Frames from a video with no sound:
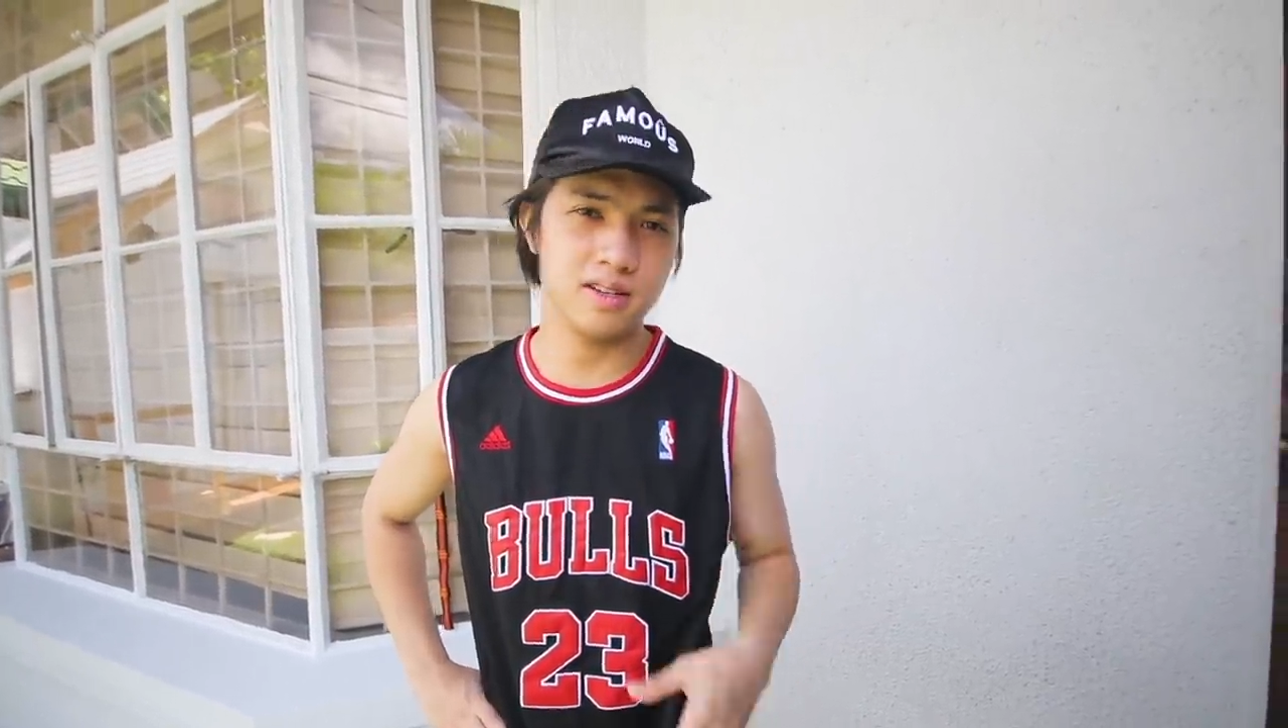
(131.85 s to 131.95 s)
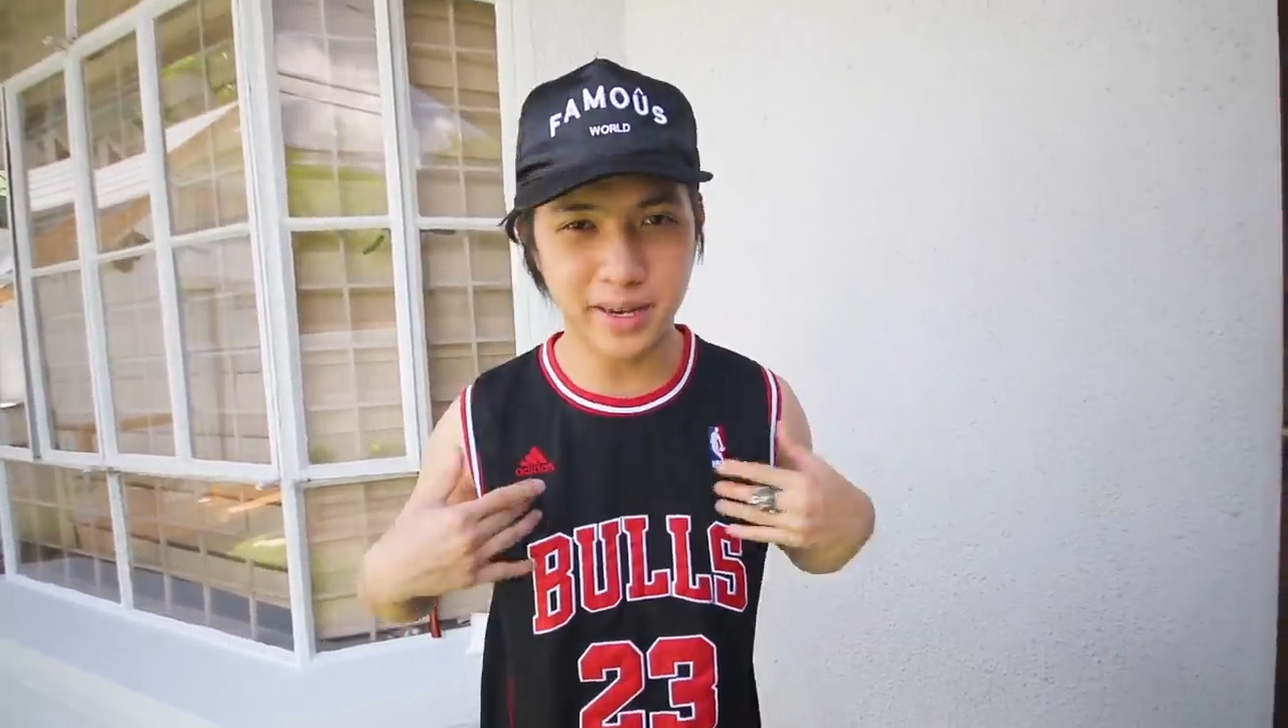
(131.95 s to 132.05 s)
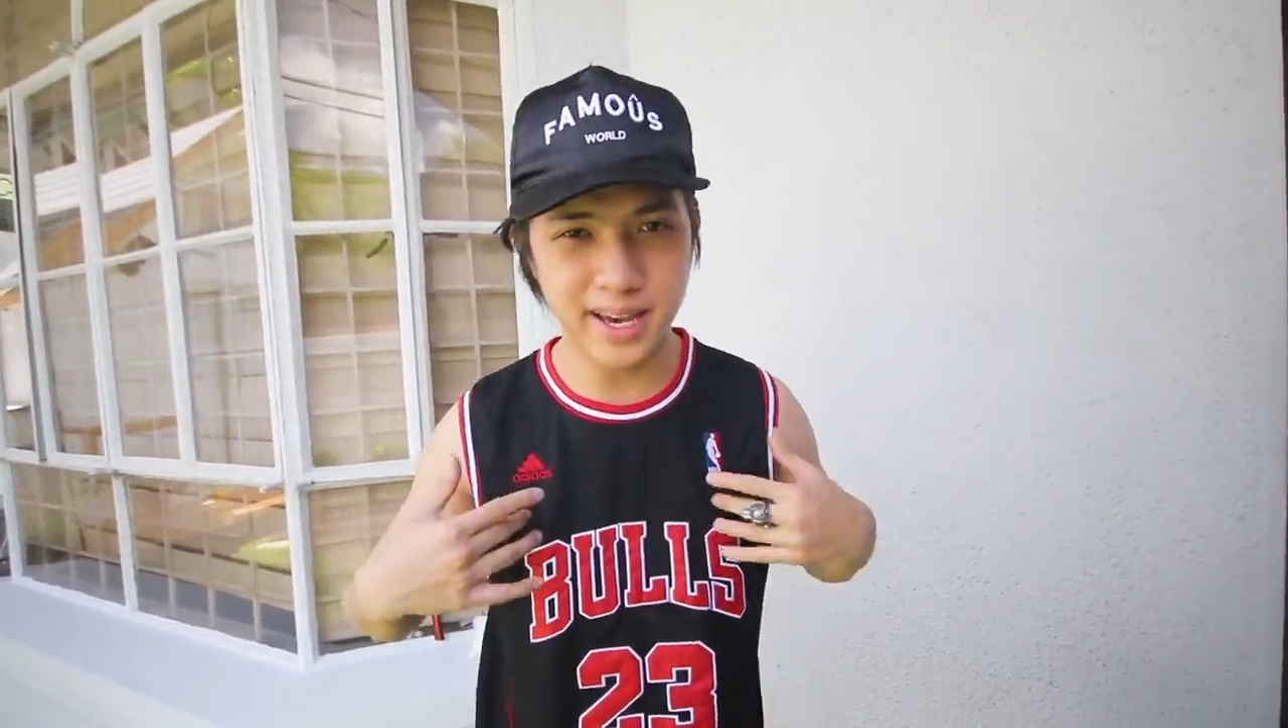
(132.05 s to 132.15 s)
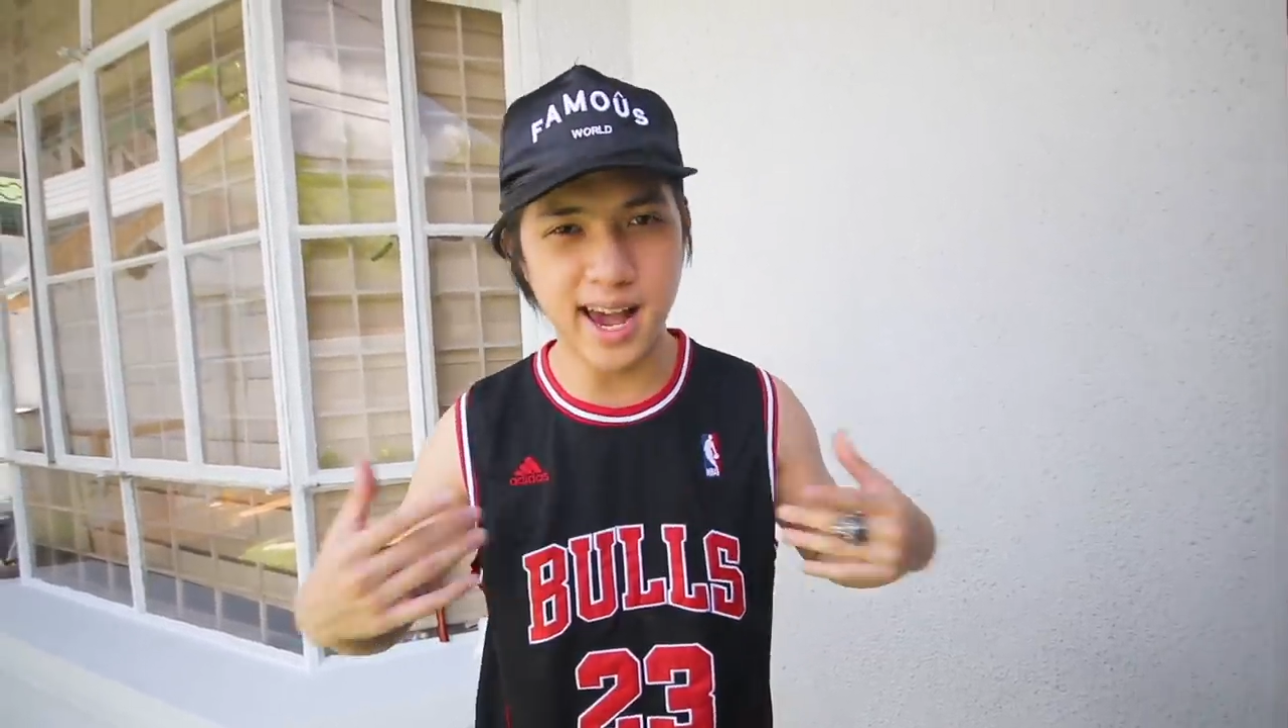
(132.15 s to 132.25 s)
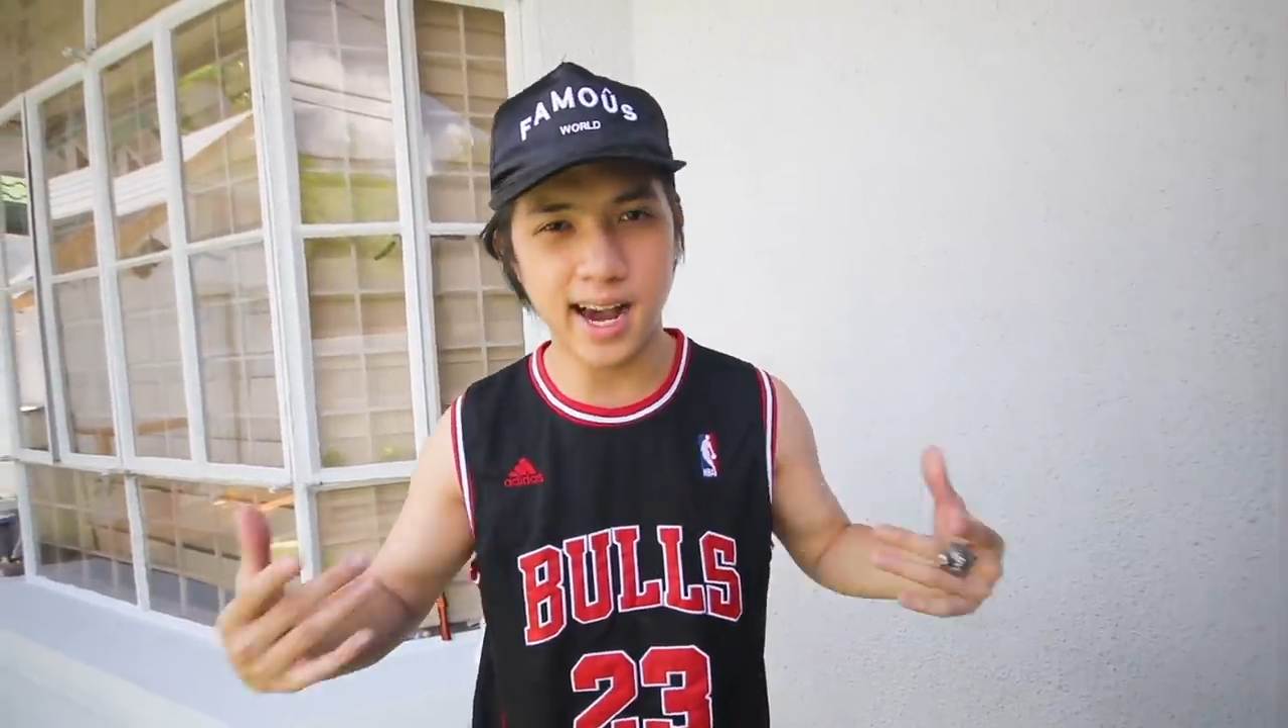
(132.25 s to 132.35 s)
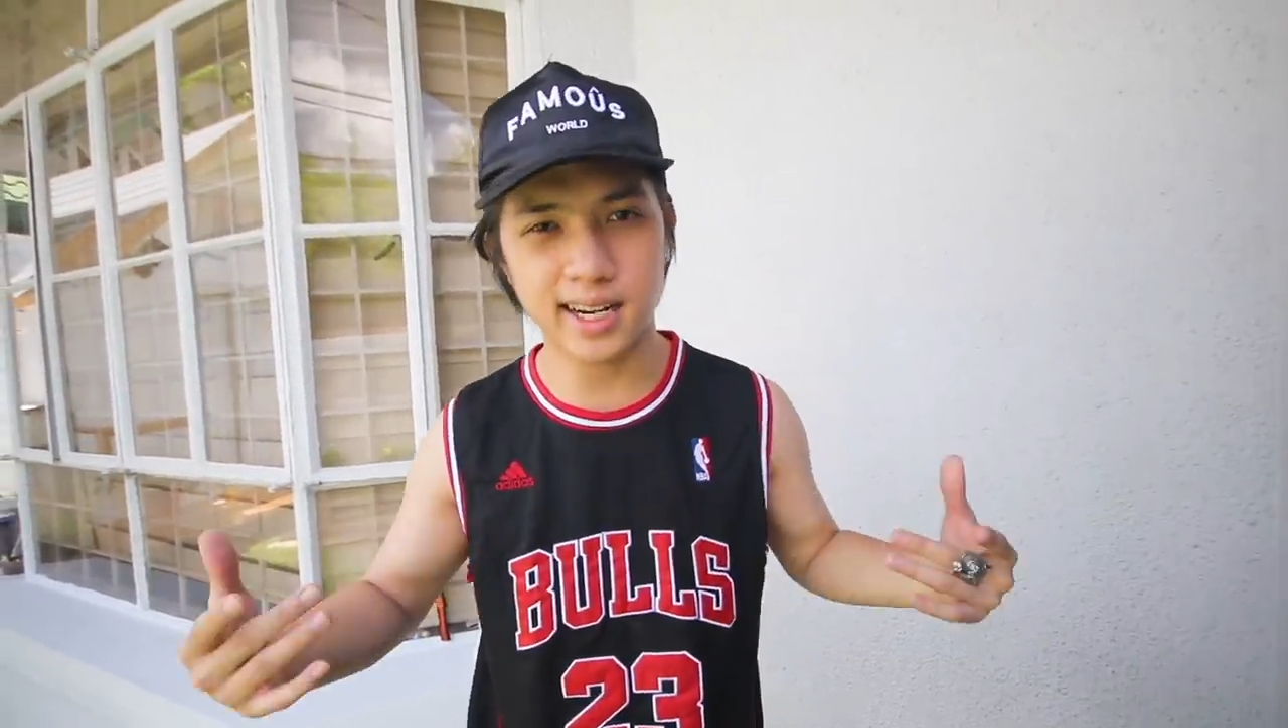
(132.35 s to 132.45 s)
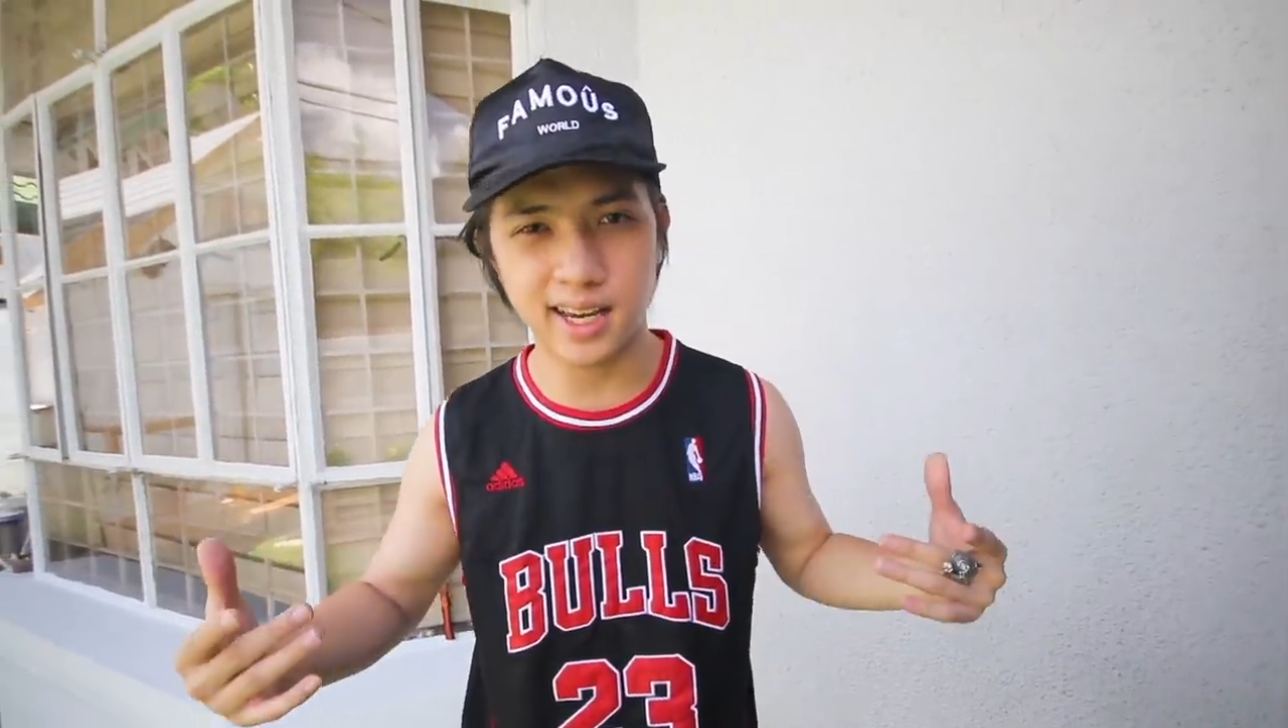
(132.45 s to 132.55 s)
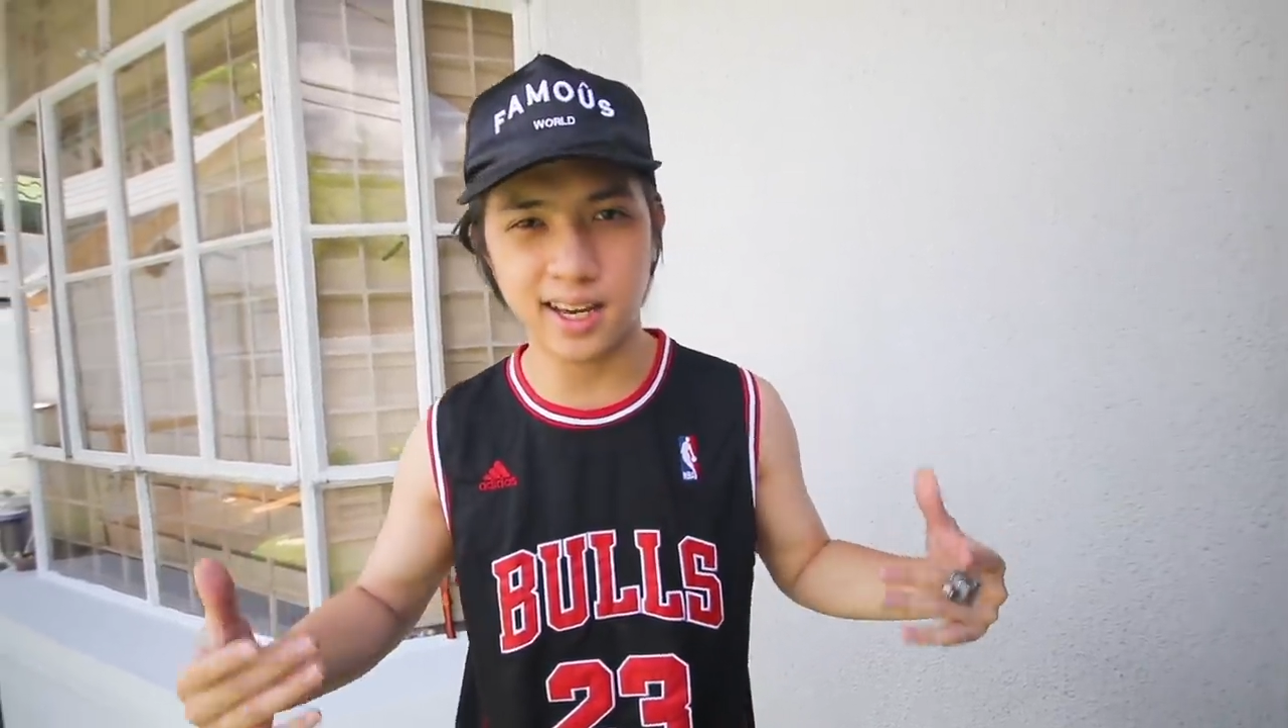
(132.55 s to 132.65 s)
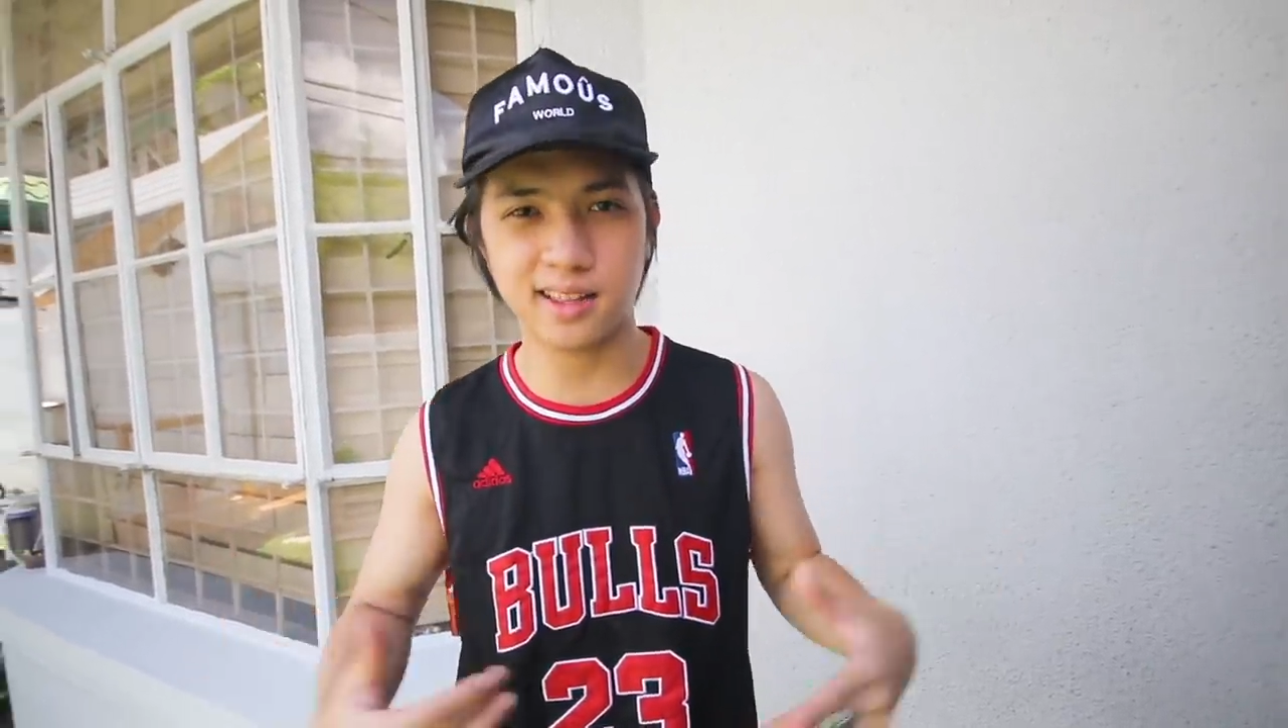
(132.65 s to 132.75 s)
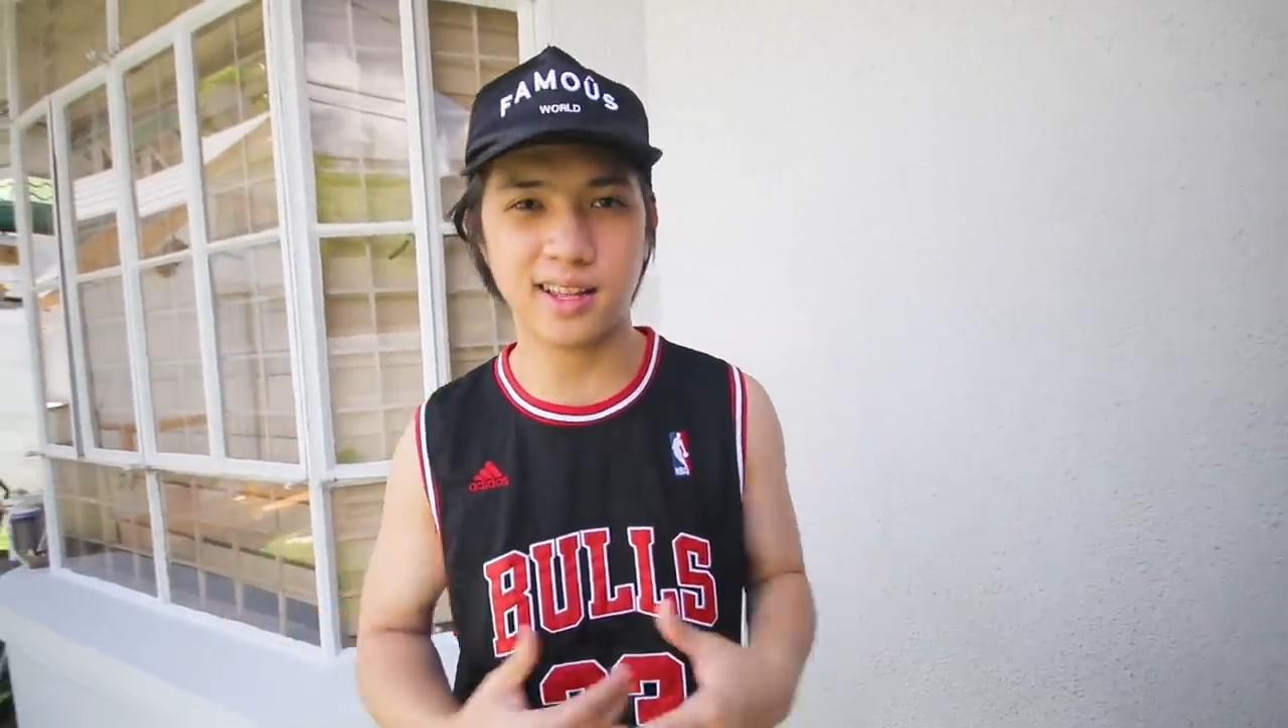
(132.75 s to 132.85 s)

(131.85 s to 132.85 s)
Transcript: me acting